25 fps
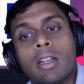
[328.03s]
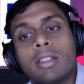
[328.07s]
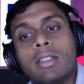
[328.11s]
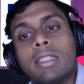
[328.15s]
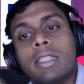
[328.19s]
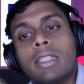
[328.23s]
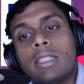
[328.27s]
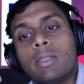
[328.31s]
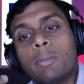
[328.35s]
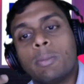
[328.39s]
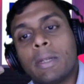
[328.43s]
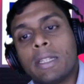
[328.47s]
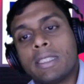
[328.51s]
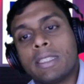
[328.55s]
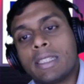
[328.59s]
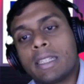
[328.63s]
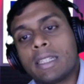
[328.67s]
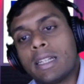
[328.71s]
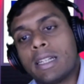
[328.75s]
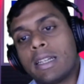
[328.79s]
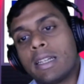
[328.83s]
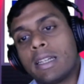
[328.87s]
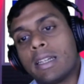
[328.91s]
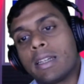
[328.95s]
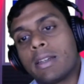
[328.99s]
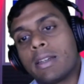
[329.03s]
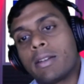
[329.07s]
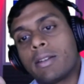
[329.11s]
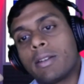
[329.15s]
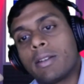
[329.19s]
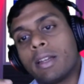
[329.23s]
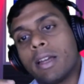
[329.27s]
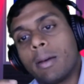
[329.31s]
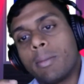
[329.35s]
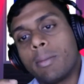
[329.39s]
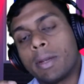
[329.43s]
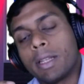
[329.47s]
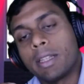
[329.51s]
this basically,
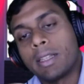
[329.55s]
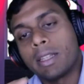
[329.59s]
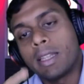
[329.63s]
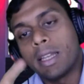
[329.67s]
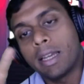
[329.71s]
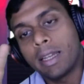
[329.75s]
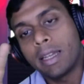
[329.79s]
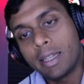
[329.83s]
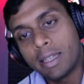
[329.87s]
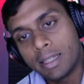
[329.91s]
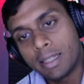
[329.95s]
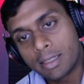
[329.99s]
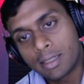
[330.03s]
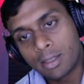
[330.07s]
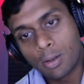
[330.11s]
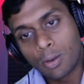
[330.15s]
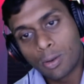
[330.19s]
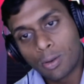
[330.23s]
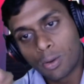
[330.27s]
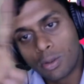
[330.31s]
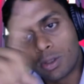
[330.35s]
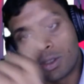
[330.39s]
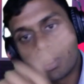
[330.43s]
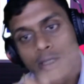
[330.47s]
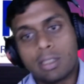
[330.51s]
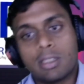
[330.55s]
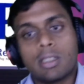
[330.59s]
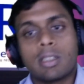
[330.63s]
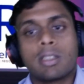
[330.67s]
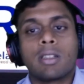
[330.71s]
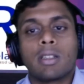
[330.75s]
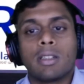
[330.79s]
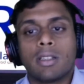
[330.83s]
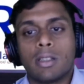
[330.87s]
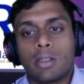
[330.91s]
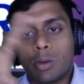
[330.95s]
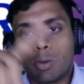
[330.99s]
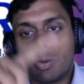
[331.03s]
I mean, there is a whole
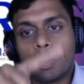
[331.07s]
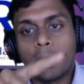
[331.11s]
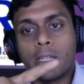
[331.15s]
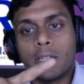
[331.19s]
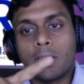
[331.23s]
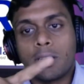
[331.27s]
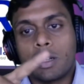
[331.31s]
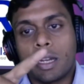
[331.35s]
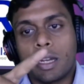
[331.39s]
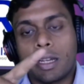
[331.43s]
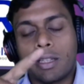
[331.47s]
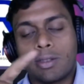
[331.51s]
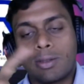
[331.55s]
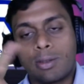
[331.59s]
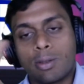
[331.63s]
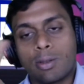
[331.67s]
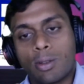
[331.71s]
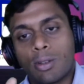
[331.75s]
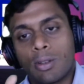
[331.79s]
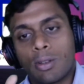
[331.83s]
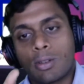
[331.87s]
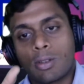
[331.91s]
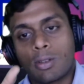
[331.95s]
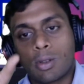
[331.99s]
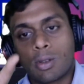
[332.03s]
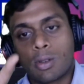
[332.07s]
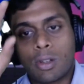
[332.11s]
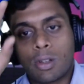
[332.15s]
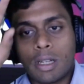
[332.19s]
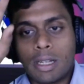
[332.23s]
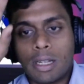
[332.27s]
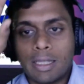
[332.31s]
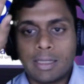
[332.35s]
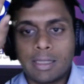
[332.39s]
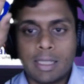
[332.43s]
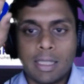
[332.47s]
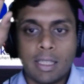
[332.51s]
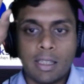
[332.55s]
circle to it, right? So
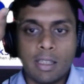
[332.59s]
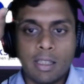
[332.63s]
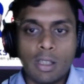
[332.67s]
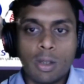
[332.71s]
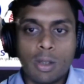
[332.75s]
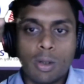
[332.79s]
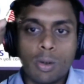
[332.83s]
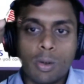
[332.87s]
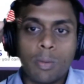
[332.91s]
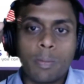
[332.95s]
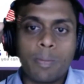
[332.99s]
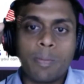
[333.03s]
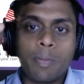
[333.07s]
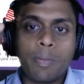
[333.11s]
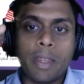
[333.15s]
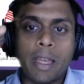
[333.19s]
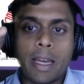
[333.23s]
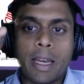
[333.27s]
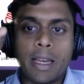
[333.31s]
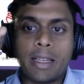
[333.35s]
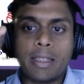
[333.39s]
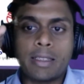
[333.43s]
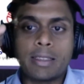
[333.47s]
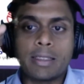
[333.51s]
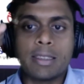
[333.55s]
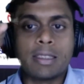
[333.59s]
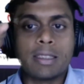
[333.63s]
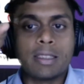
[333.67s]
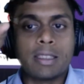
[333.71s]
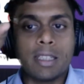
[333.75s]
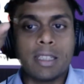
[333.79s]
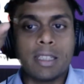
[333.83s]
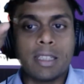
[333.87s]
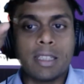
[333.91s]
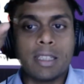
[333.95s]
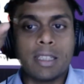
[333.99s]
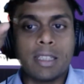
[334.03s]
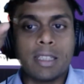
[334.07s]
let's say you as the
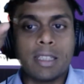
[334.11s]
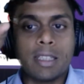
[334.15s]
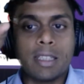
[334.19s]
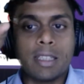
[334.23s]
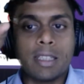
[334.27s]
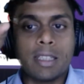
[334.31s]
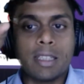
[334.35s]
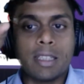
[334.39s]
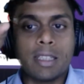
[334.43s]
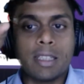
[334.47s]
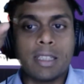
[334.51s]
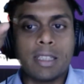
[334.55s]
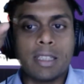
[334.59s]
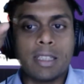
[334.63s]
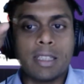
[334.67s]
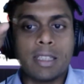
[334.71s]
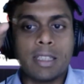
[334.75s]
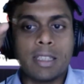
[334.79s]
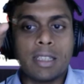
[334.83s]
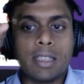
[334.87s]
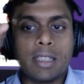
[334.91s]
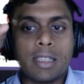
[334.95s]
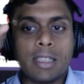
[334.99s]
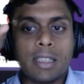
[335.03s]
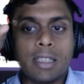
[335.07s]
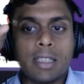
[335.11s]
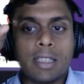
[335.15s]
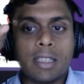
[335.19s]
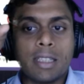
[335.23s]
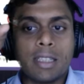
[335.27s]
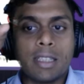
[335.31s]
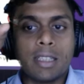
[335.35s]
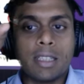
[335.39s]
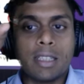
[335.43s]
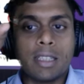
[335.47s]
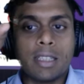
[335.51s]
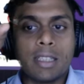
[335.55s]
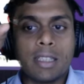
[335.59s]
driver or the
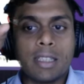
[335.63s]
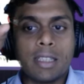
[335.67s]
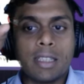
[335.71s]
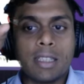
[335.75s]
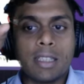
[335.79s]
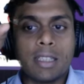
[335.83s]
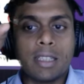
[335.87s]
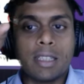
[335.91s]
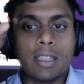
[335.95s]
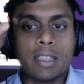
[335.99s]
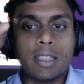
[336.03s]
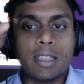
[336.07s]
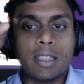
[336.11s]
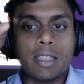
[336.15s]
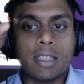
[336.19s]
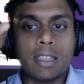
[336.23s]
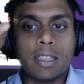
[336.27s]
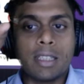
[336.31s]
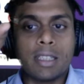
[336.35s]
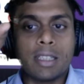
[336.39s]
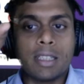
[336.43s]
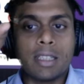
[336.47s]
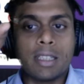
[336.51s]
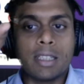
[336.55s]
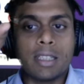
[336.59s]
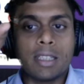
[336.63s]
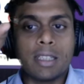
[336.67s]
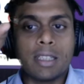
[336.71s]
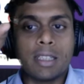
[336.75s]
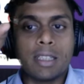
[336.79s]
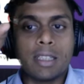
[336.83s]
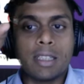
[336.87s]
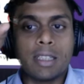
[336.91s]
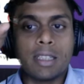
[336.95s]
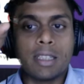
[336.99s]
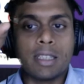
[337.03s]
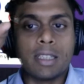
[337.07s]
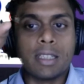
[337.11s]
insurance, the customer,
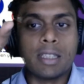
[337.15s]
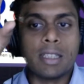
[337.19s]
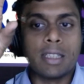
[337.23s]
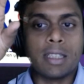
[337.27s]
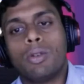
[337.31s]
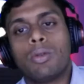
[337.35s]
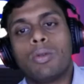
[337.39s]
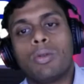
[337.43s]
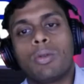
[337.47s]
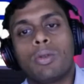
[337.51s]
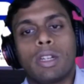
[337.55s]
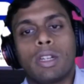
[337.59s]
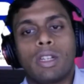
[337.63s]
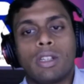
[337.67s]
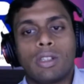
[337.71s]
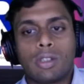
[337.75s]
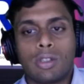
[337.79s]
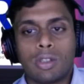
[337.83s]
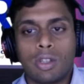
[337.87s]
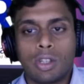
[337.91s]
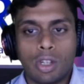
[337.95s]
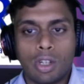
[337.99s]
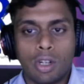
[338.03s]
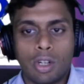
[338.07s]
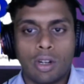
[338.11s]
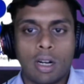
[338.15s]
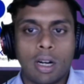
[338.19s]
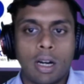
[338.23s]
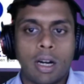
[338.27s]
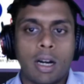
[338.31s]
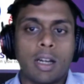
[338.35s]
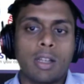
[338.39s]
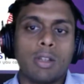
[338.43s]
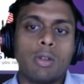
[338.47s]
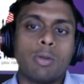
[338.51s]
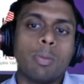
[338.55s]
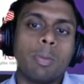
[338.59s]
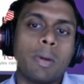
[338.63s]
right? You insure your
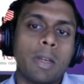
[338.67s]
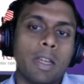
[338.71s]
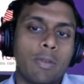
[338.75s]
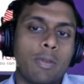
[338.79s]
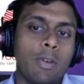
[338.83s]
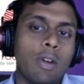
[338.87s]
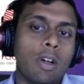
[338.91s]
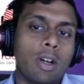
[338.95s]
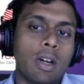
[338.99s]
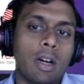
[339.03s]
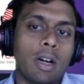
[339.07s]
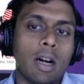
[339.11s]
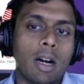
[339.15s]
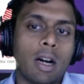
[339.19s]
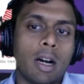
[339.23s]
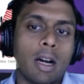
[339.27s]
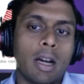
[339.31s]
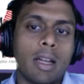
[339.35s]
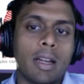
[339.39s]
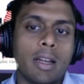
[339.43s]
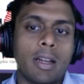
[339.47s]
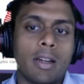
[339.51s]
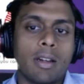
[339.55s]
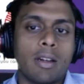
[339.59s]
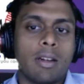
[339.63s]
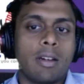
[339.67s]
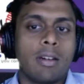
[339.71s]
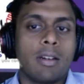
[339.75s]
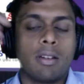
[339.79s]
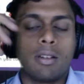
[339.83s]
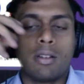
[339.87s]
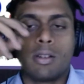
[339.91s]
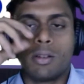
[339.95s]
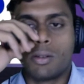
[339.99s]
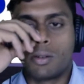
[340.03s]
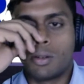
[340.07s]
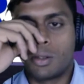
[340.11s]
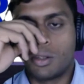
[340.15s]
car, you pay for your car, and
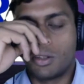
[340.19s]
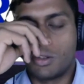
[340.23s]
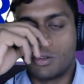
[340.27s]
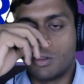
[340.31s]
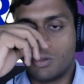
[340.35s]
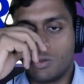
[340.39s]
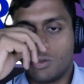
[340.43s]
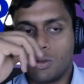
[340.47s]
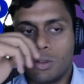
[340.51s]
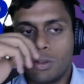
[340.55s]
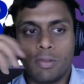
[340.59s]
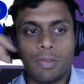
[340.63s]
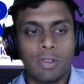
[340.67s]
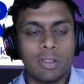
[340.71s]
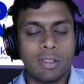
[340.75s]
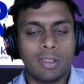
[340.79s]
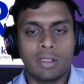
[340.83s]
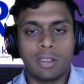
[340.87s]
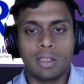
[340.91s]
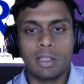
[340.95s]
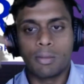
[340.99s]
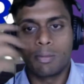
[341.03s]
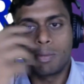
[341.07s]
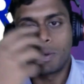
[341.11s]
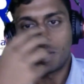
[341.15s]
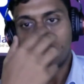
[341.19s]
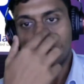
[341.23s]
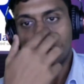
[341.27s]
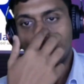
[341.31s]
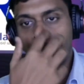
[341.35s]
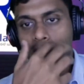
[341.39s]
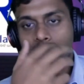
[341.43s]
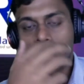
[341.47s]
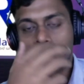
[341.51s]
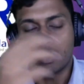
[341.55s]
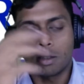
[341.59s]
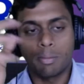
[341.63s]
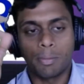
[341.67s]
you, if it's third party or
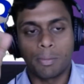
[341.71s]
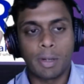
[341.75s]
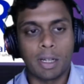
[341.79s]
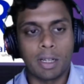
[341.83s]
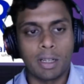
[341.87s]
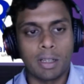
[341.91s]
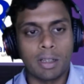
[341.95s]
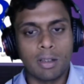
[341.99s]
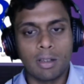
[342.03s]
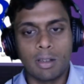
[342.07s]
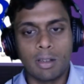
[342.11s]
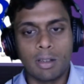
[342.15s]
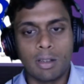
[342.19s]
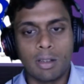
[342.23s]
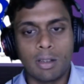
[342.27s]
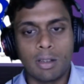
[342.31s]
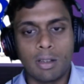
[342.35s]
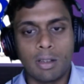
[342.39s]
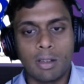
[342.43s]
second party,